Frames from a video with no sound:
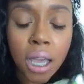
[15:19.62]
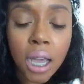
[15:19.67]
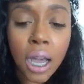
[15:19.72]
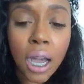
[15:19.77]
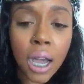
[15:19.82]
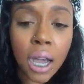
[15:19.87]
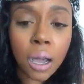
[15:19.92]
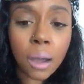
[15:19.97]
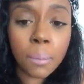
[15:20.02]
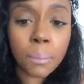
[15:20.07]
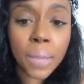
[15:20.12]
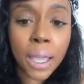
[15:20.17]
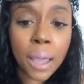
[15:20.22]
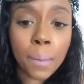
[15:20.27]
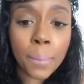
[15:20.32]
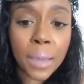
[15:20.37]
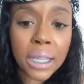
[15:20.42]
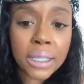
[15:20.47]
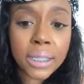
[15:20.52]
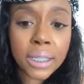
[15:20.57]
Um,
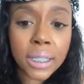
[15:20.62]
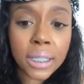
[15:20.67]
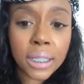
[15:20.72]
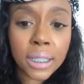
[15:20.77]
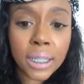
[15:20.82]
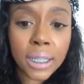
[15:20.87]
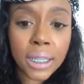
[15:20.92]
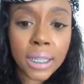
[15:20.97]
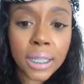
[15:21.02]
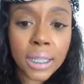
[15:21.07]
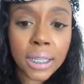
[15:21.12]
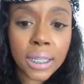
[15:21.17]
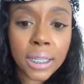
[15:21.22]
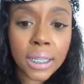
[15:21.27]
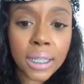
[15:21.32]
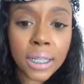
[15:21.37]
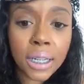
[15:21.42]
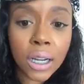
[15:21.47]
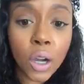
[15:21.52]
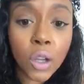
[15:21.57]
and basically,
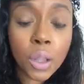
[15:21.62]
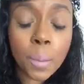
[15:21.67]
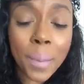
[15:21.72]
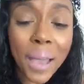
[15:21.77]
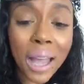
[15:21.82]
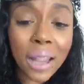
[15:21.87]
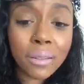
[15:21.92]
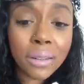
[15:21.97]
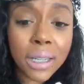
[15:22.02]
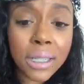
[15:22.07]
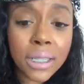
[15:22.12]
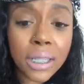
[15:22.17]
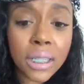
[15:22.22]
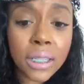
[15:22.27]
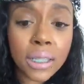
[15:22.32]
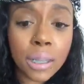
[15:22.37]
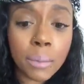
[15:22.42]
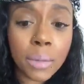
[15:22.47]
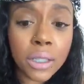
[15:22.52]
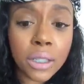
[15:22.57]
Oh, the ballerina tea
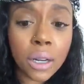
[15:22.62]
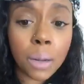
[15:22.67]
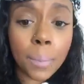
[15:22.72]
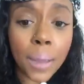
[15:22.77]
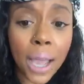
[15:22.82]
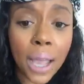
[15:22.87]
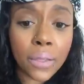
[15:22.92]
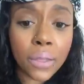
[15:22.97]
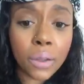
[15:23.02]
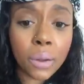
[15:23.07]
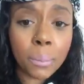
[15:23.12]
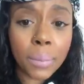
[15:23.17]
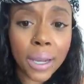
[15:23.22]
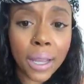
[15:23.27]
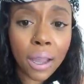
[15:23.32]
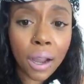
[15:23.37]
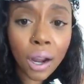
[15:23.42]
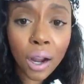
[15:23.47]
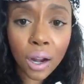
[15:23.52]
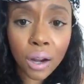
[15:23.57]
sent me to the bathroom, but
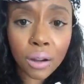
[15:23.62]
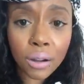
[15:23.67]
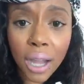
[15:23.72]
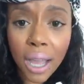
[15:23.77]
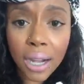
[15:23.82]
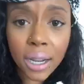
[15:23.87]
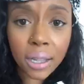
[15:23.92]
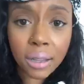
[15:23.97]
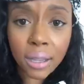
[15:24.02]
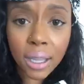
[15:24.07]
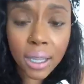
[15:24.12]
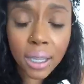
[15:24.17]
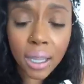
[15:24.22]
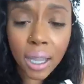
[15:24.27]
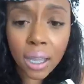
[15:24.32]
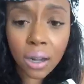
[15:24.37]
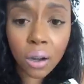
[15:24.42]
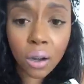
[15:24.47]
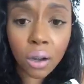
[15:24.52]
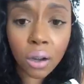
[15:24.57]
it hurt. I didn't like it
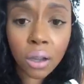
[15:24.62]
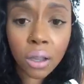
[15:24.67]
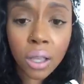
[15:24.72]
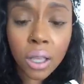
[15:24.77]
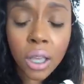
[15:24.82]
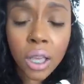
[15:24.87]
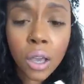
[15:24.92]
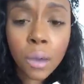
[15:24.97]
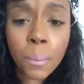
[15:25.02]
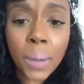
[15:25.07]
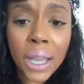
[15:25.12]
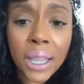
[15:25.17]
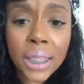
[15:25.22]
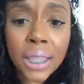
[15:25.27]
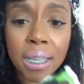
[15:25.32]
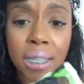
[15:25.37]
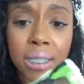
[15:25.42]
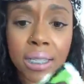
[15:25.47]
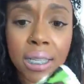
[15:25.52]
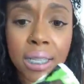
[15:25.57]
at all. But
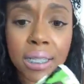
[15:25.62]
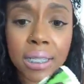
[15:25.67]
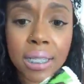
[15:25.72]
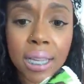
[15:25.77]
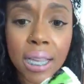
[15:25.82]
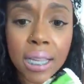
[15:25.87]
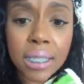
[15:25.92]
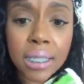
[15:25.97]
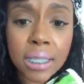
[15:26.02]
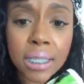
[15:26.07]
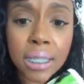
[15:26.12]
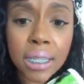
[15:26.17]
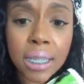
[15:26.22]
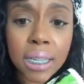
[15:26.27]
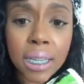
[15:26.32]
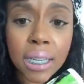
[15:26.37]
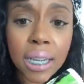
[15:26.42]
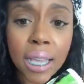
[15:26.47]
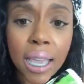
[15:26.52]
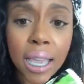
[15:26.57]
these things taste
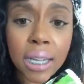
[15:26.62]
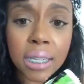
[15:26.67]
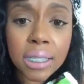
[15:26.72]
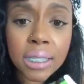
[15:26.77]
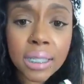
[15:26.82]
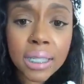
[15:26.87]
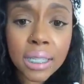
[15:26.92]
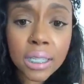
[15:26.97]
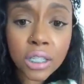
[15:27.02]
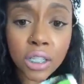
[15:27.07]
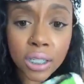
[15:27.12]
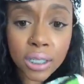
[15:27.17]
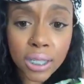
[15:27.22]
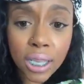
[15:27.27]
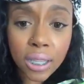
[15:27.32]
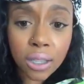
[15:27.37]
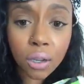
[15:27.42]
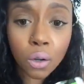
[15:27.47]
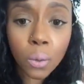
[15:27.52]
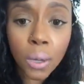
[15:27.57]
good. And just
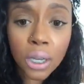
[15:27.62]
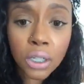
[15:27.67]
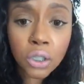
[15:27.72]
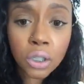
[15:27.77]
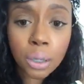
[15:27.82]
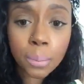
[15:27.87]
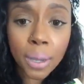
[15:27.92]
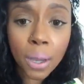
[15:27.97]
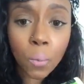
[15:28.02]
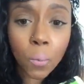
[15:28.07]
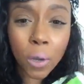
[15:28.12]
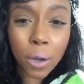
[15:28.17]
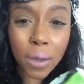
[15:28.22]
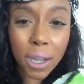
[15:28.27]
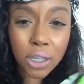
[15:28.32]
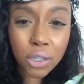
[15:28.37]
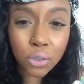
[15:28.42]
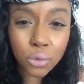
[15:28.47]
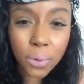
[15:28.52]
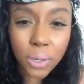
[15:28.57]
like the question about what do
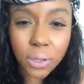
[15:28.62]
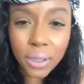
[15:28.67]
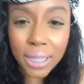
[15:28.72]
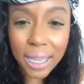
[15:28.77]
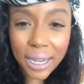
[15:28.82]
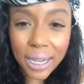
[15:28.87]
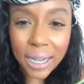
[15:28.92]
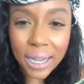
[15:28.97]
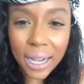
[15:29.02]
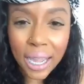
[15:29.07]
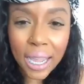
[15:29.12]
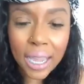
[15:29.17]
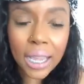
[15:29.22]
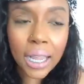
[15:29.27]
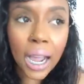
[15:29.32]
I do late at night,